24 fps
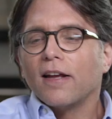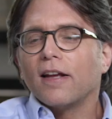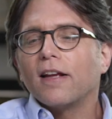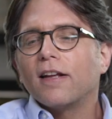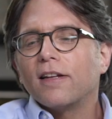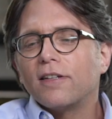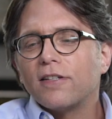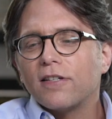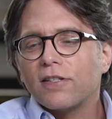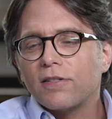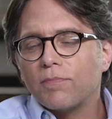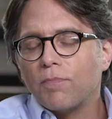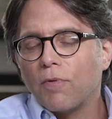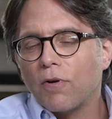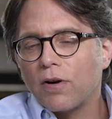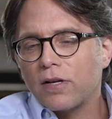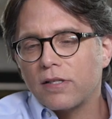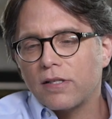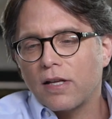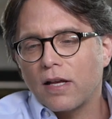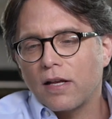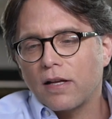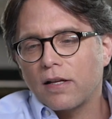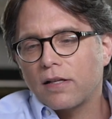it just more
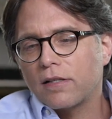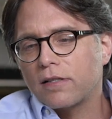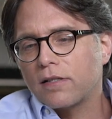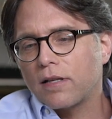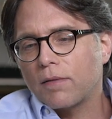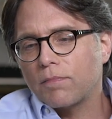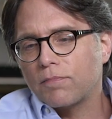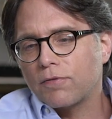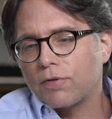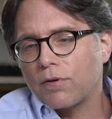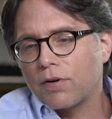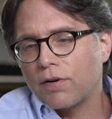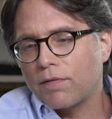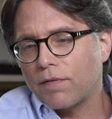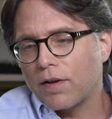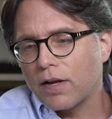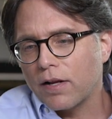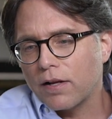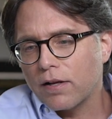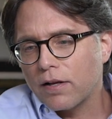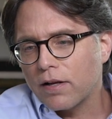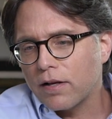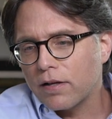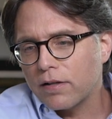as some sort
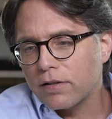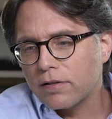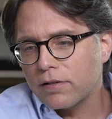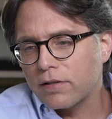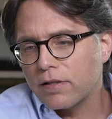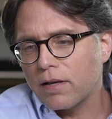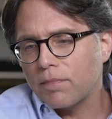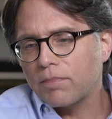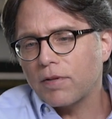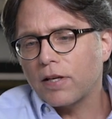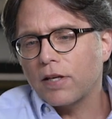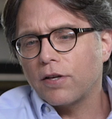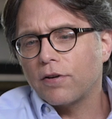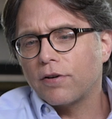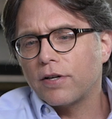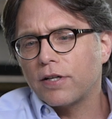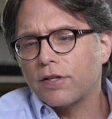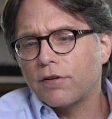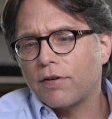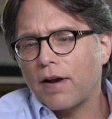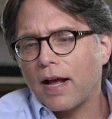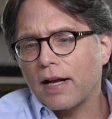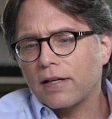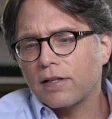of something you're
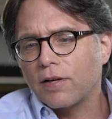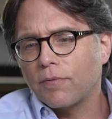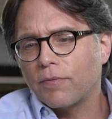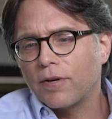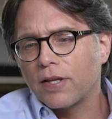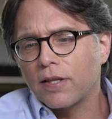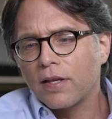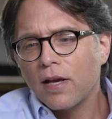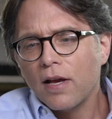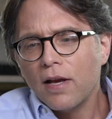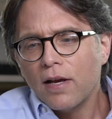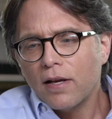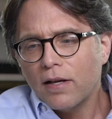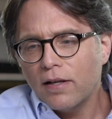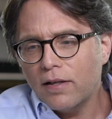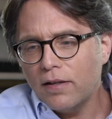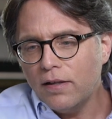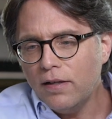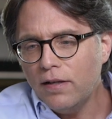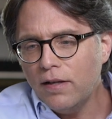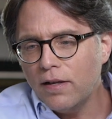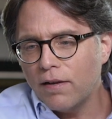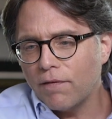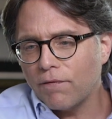interacting with.
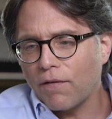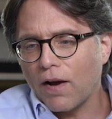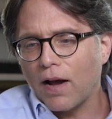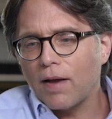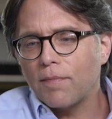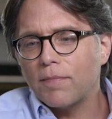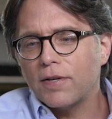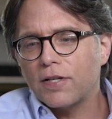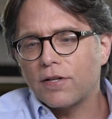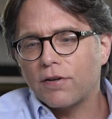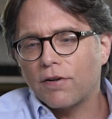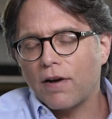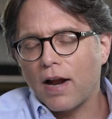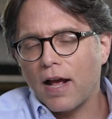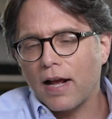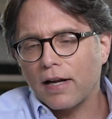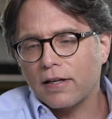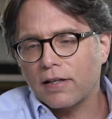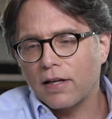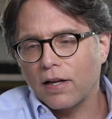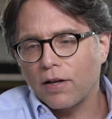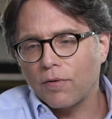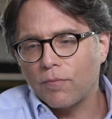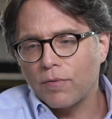If I'm
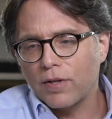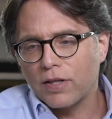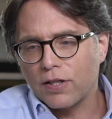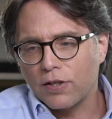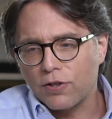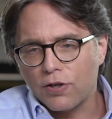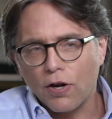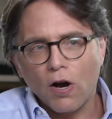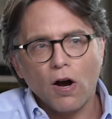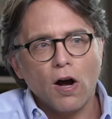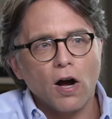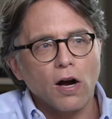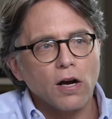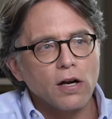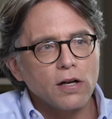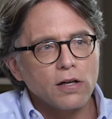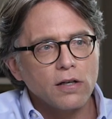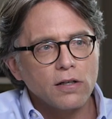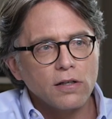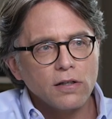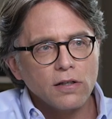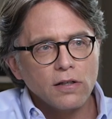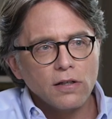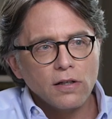interacting with a dog,
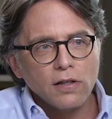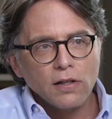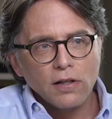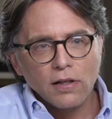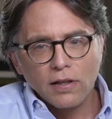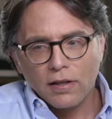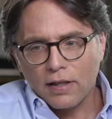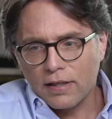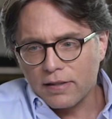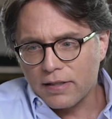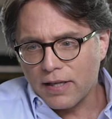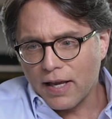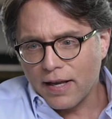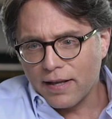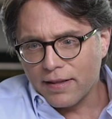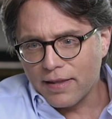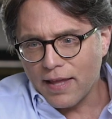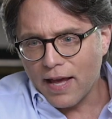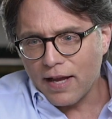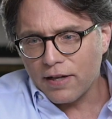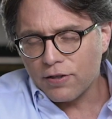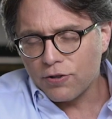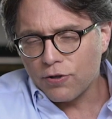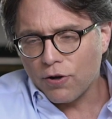let's say, and
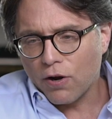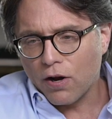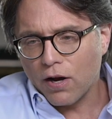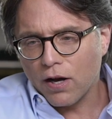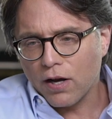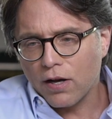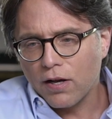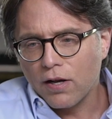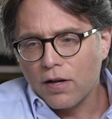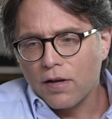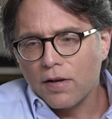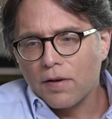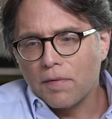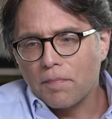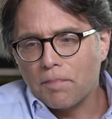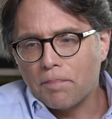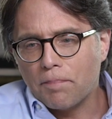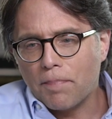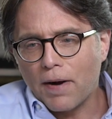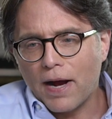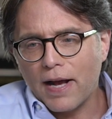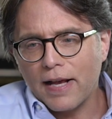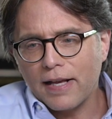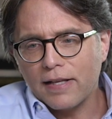that dog
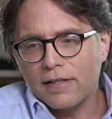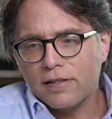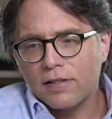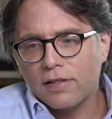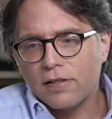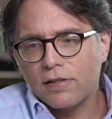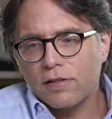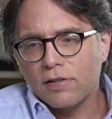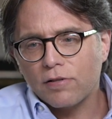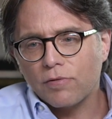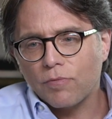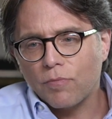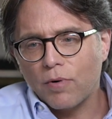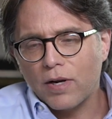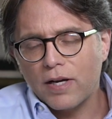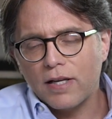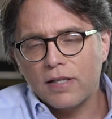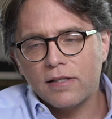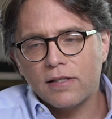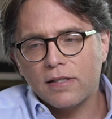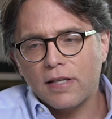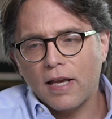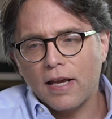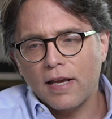bites when
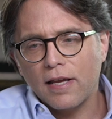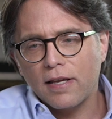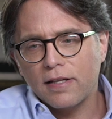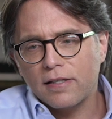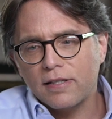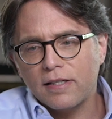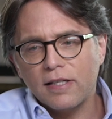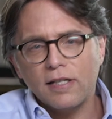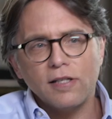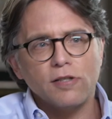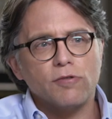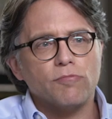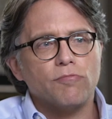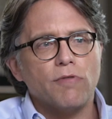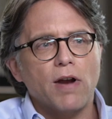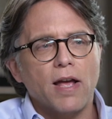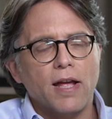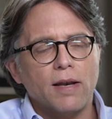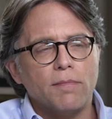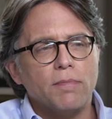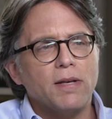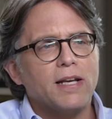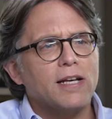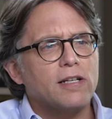it sees
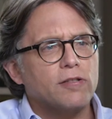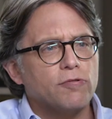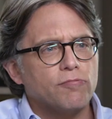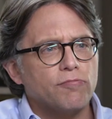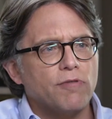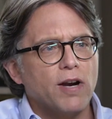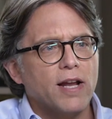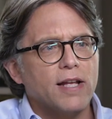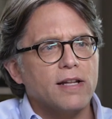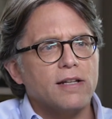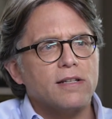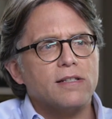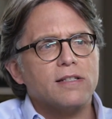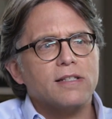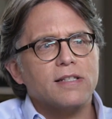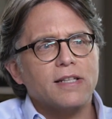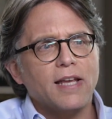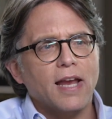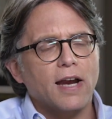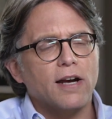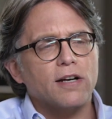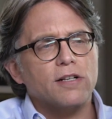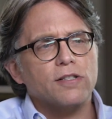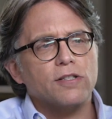red because red
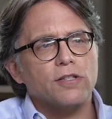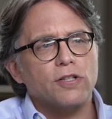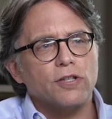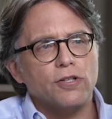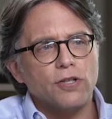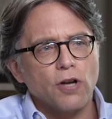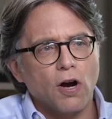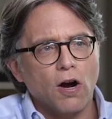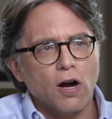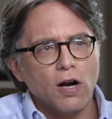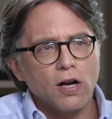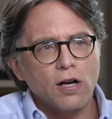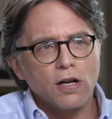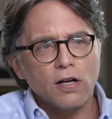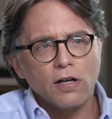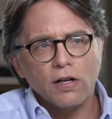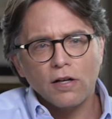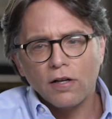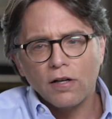scares the dog,